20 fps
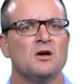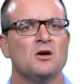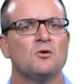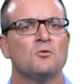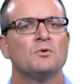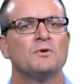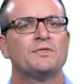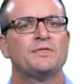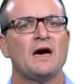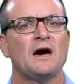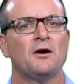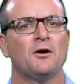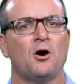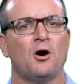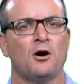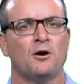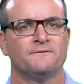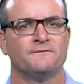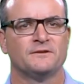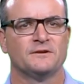without
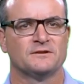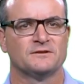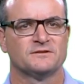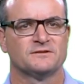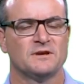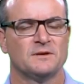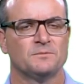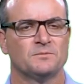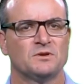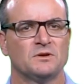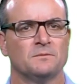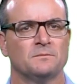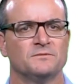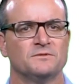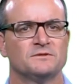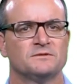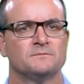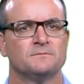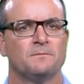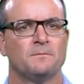obvious
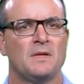symptoms.